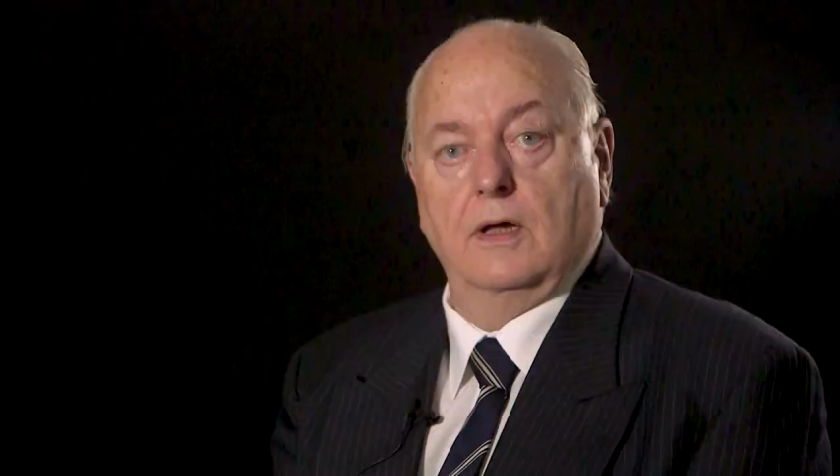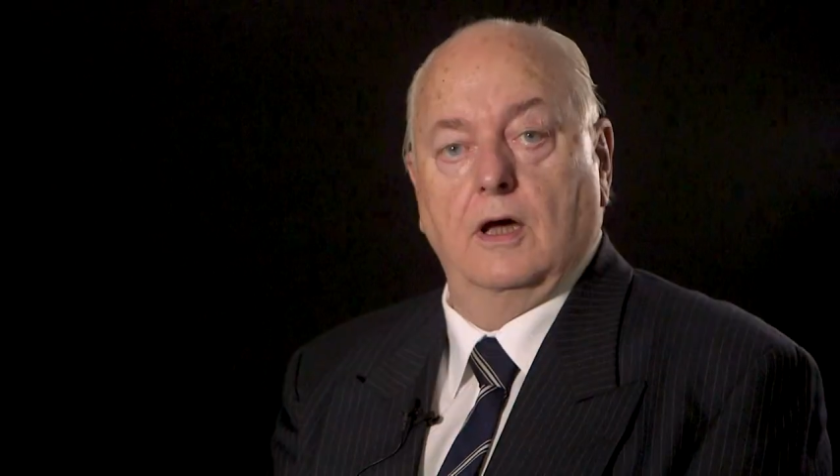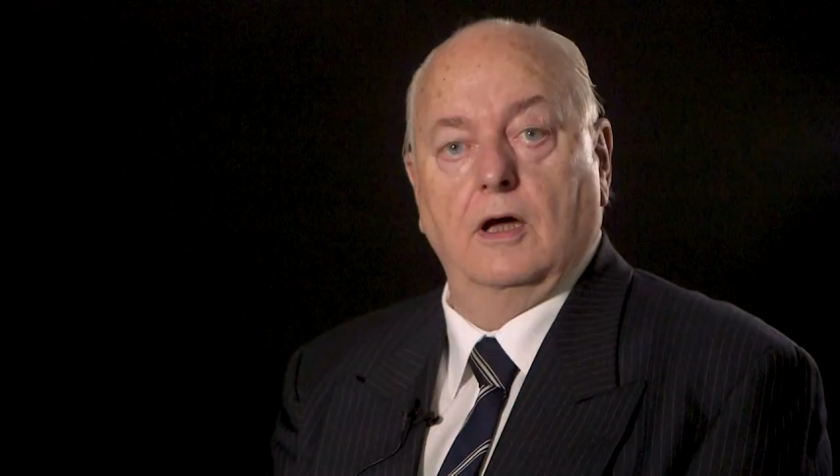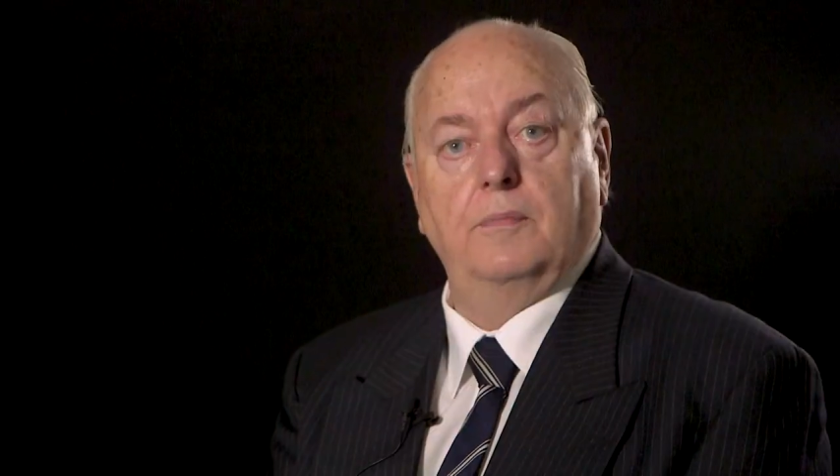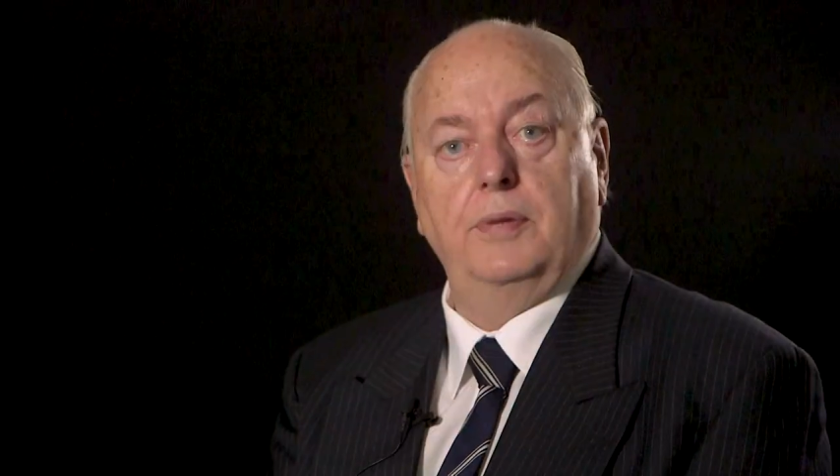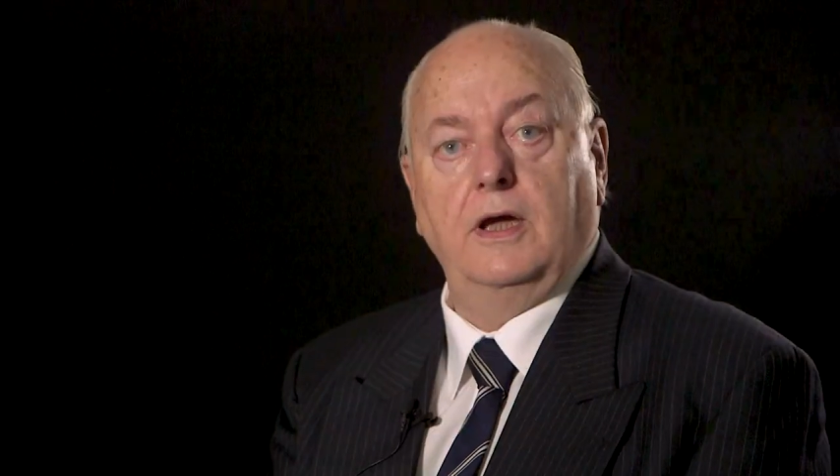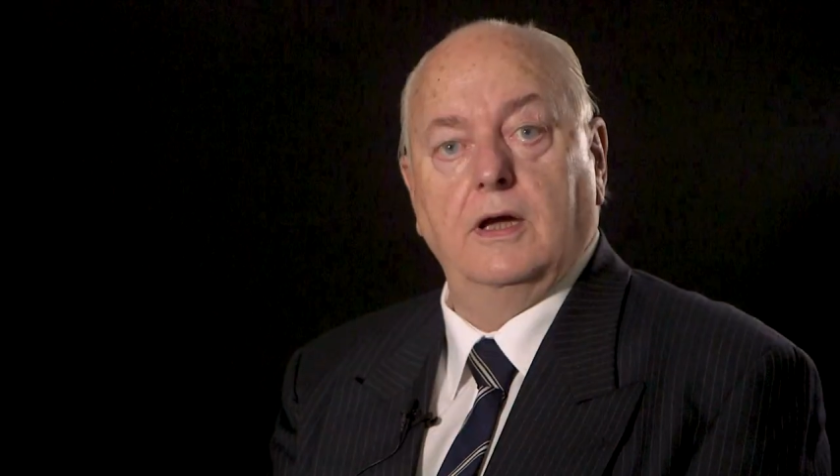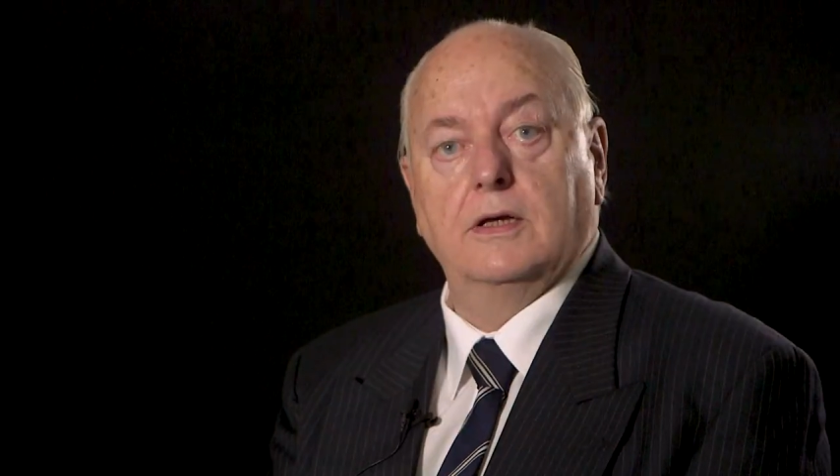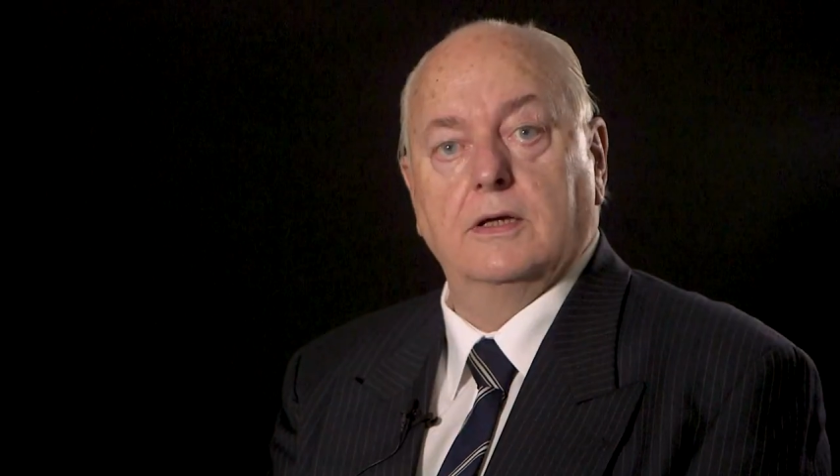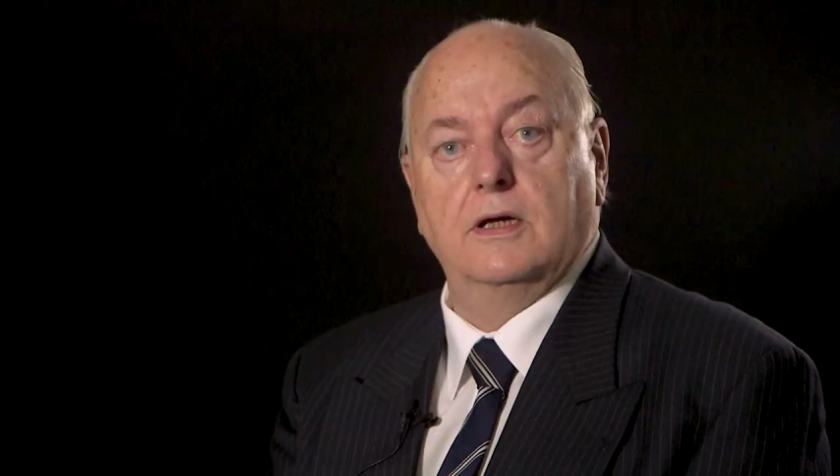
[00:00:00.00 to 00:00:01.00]
I
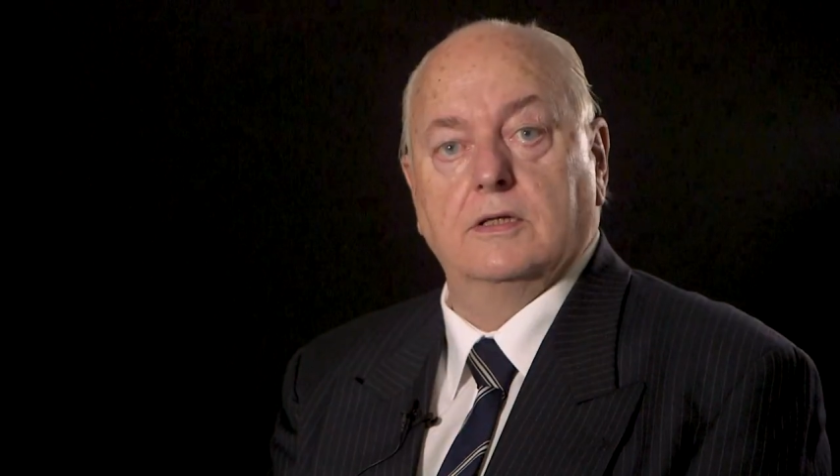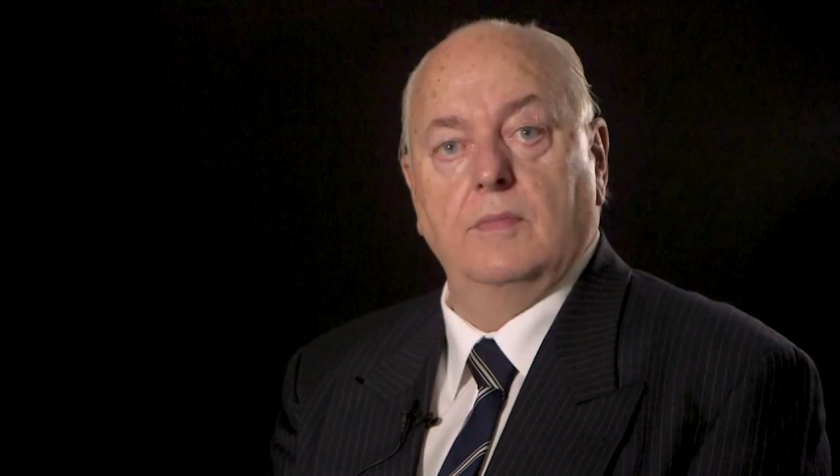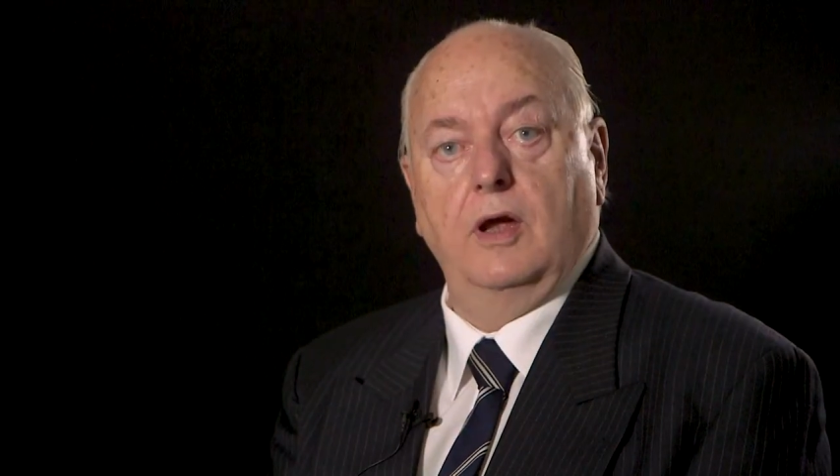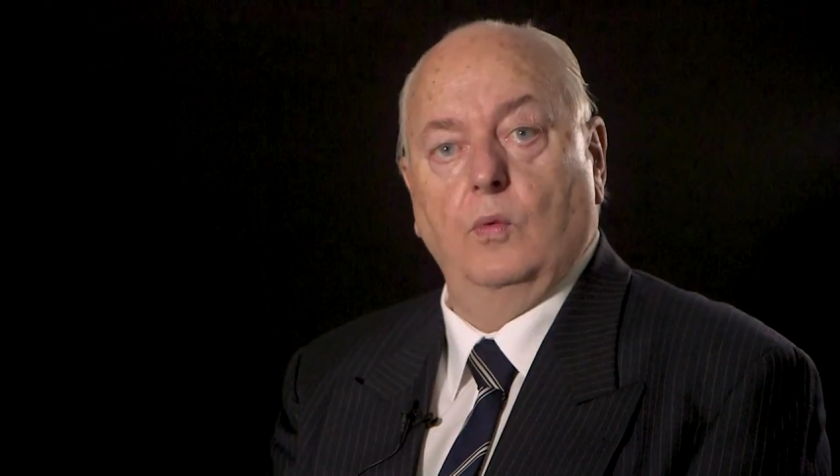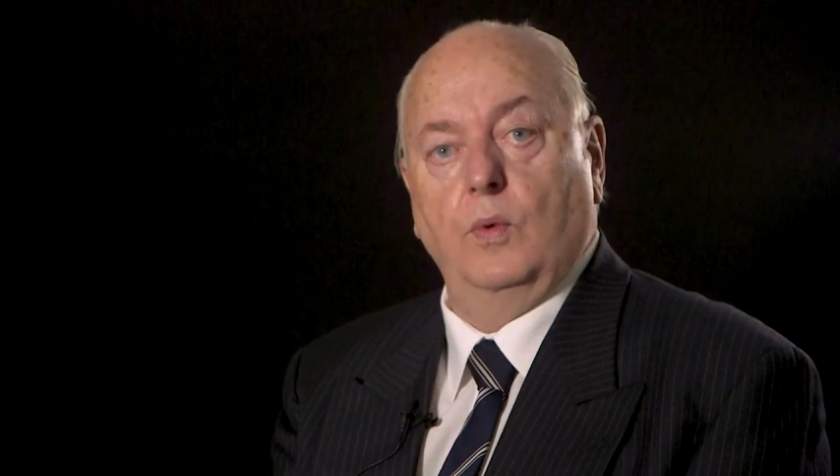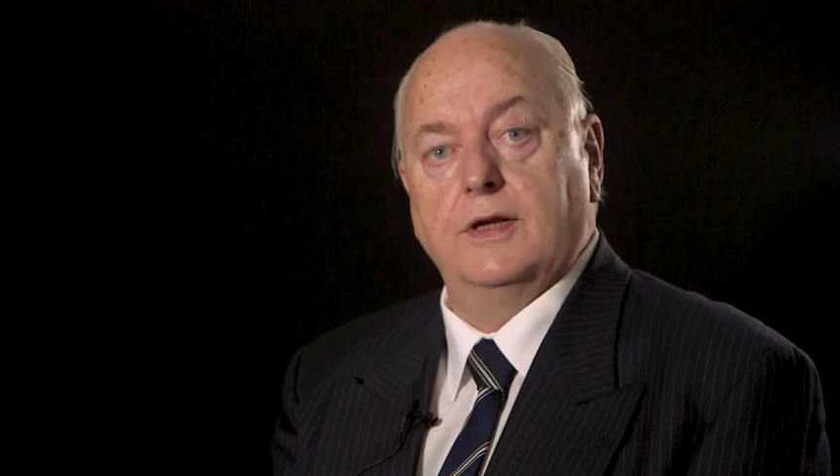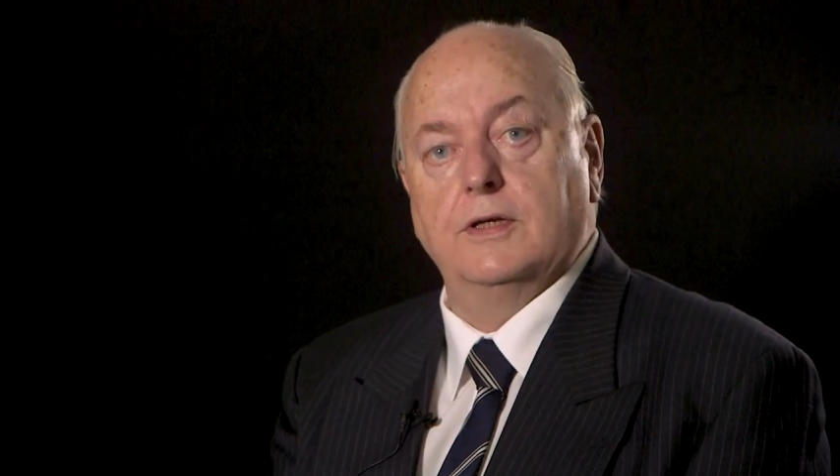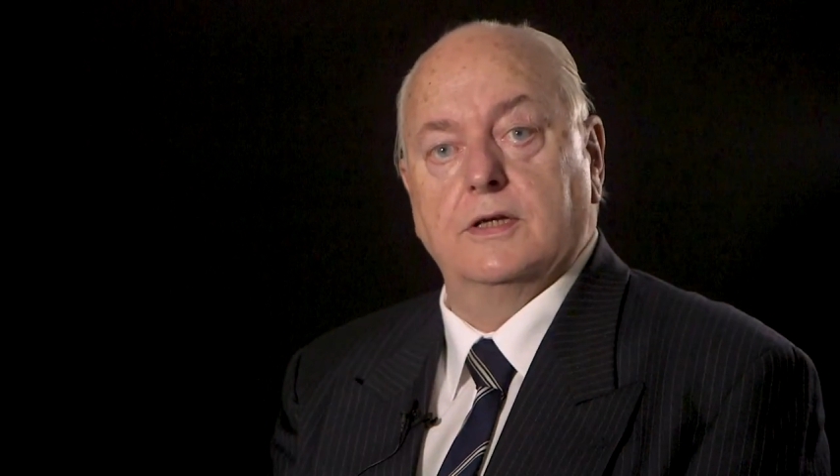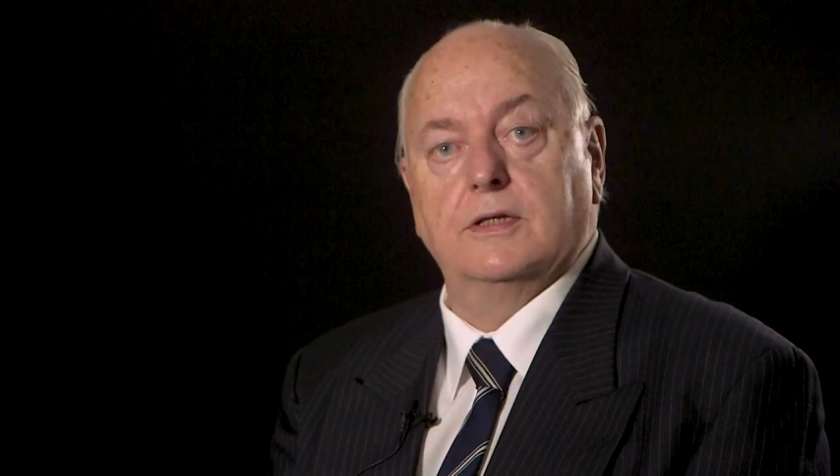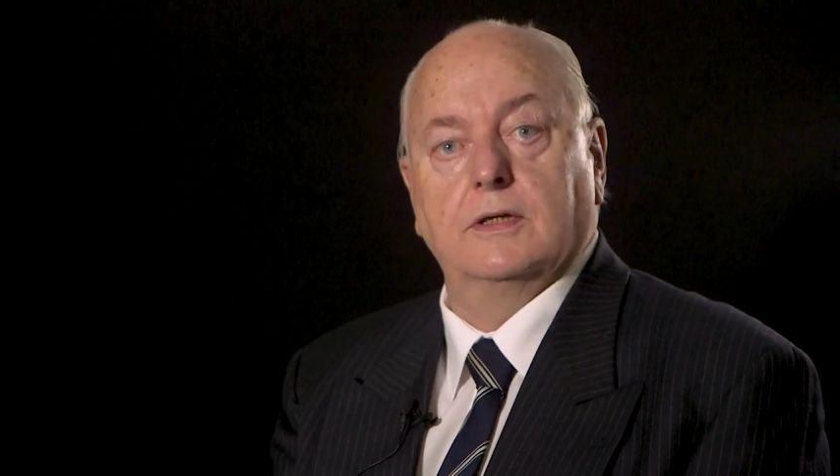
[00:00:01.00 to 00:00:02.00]
appeared as a main
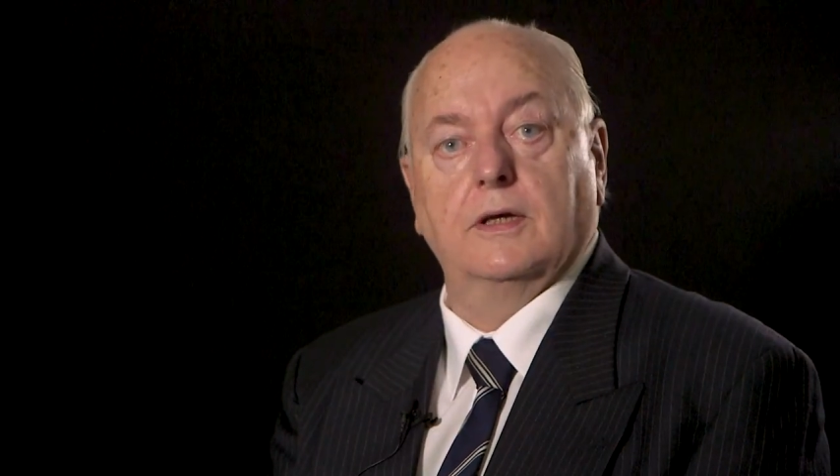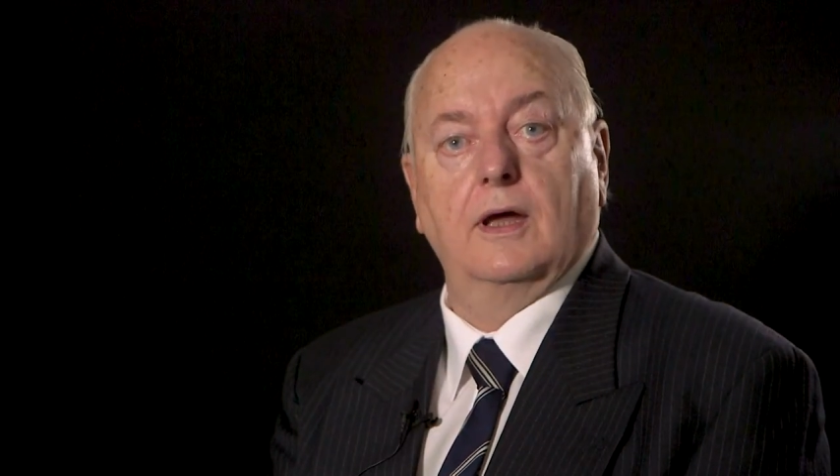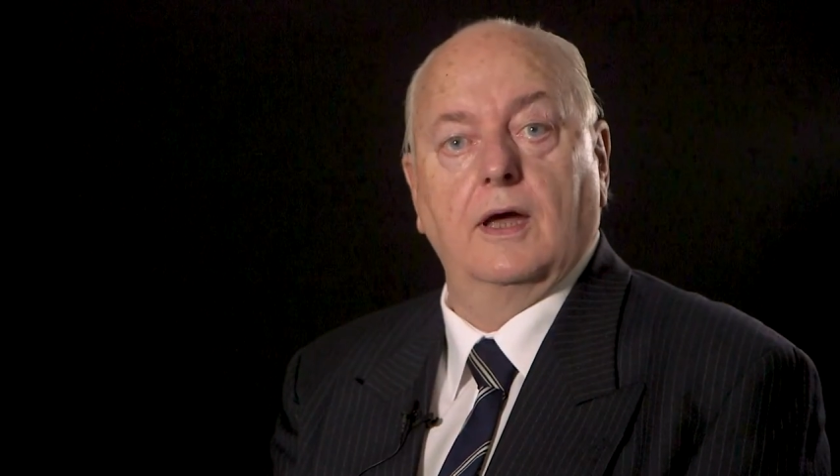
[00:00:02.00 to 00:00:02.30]
witness